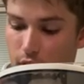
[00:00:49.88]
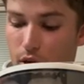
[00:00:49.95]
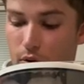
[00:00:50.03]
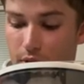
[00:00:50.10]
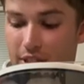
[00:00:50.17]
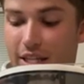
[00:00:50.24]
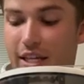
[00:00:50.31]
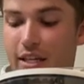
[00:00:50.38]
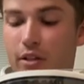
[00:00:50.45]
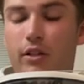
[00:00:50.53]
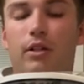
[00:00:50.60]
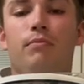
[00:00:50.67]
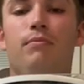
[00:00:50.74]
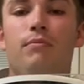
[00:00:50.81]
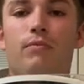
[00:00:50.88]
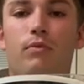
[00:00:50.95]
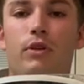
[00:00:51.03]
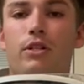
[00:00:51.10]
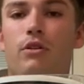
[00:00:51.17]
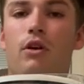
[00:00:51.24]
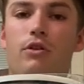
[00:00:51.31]
reticulum,
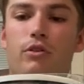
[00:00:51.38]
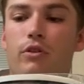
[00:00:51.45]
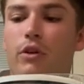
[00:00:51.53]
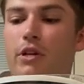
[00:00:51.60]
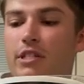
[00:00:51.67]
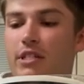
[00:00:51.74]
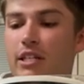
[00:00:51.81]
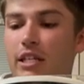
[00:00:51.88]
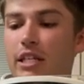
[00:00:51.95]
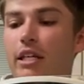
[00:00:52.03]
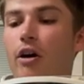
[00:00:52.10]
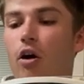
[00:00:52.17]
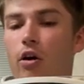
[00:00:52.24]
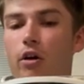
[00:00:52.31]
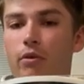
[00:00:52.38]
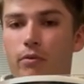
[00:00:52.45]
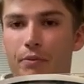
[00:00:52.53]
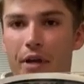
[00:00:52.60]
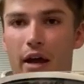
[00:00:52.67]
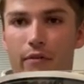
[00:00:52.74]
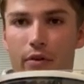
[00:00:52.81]
which is also known as the ER. We
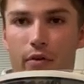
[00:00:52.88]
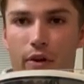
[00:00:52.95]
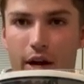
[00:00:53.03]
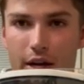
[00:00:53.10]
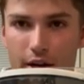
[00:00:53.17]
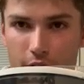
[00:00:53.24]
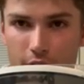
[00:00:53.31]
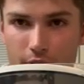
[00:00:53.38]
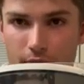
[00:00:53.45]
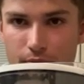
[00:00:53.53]
have it right here.